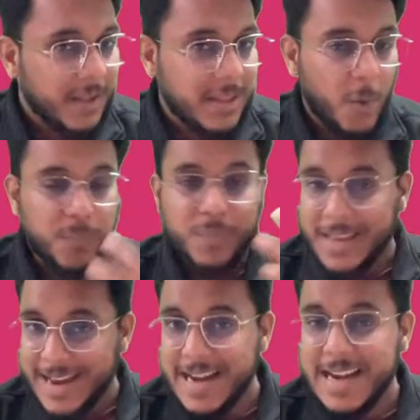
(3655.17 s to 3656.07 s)
Now
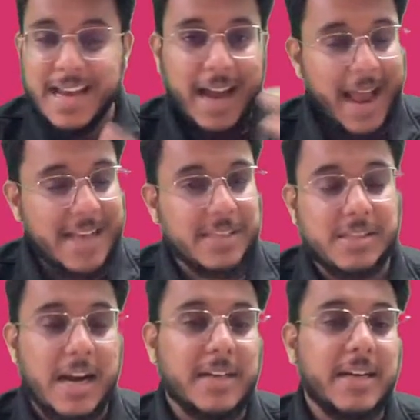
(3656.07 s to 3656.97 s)
India has
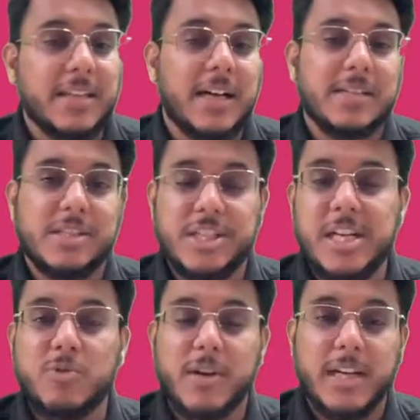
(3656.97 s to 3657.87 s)
started the
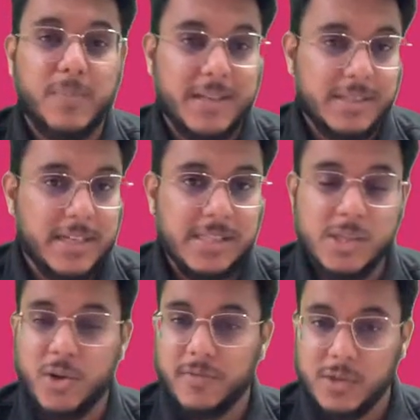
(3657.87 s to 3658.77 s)
G20
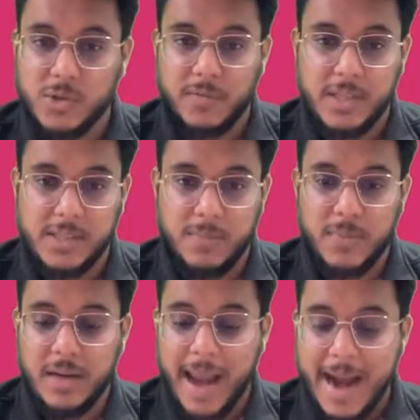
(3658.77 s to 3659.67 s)
presidency on 1st of
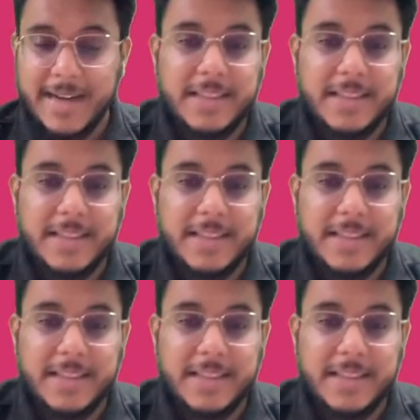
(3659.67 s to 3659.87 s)
December, and